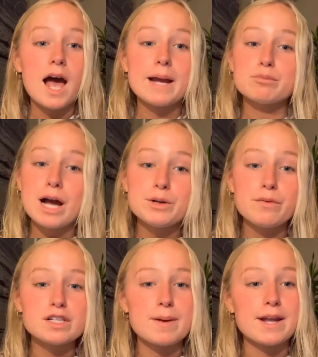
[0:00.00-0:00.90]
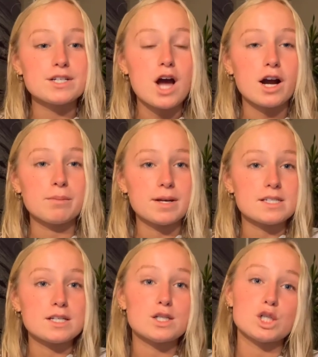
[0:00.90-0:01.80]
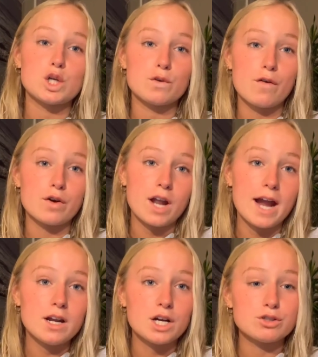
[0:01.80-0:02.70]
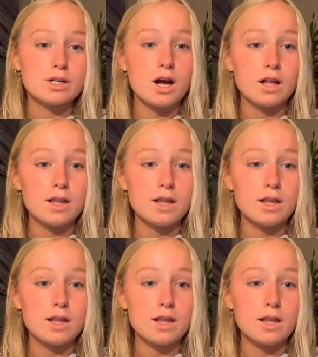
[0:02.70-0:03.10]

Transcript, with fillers: I am proud to have expanded Talking Business to serve over 900